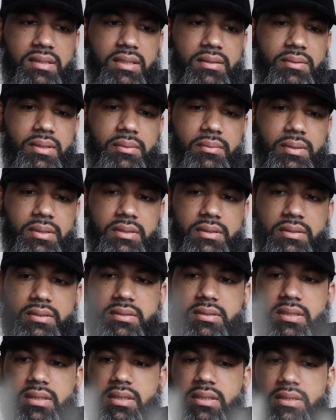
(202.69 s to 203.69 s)
I went with
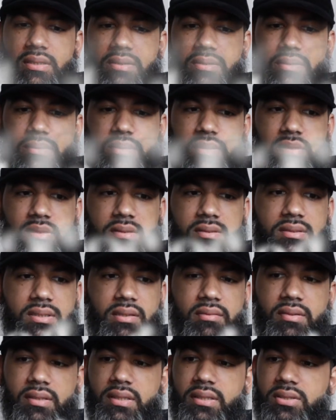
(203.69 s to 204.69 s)
13 because all the
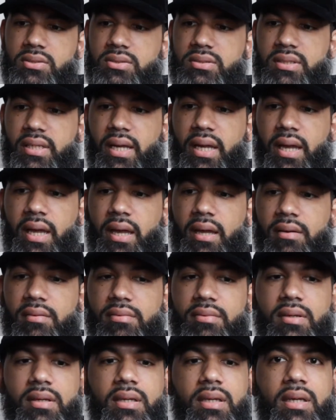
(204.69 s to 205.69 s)
700s I
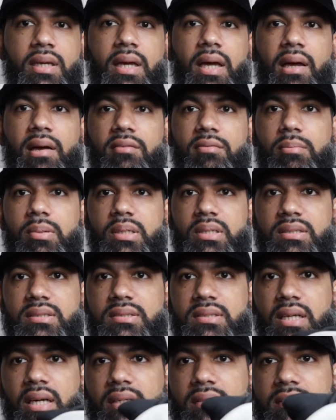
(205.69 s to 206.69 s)
have been a
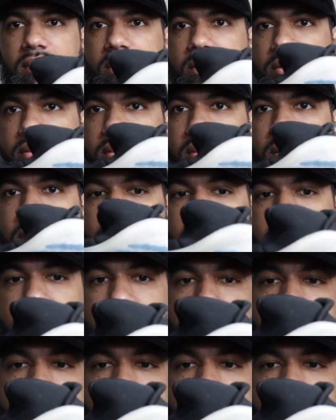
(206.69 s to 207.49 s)
size 13, so